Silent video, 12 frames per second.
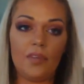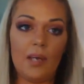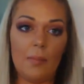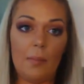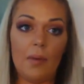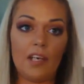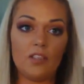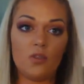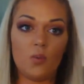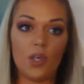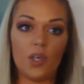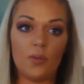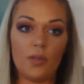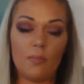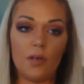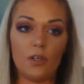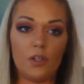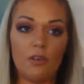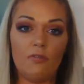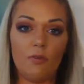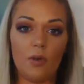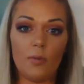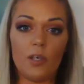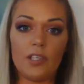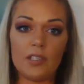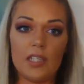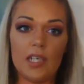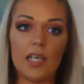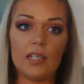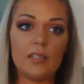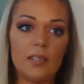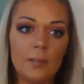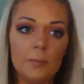get my money's worth with Merch Informer these days.